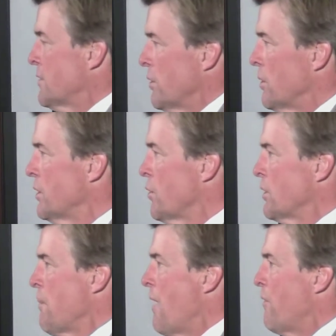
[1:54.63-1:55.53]
So, so
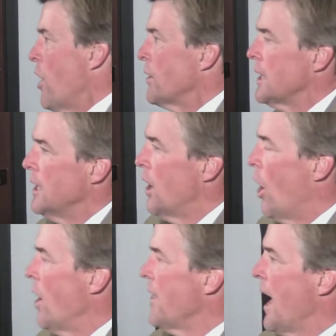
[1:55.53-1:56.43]
it's my fault
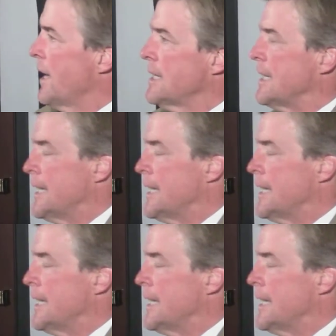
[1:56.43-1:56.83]
on that.